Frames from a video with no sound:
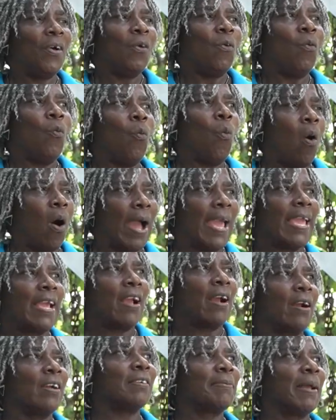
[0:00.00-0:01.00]
what
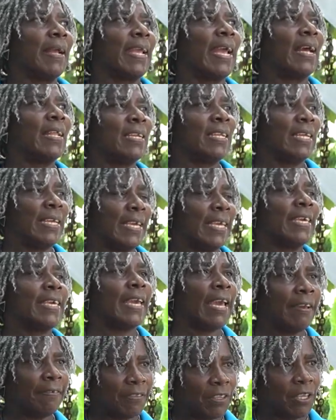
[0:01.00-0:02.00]
encouragement can I
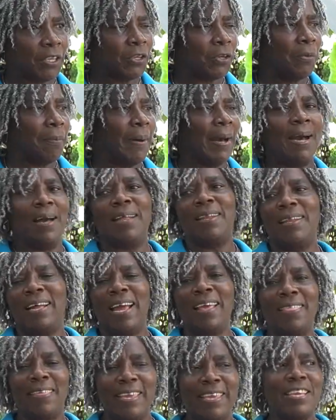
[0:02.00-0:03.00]
give to you, but
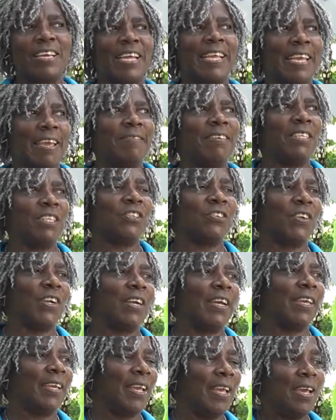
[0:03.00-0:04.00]
I think you can give it a
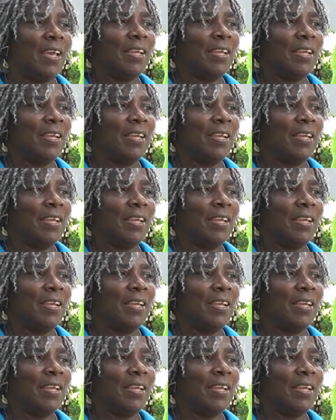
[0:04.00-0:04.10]
try.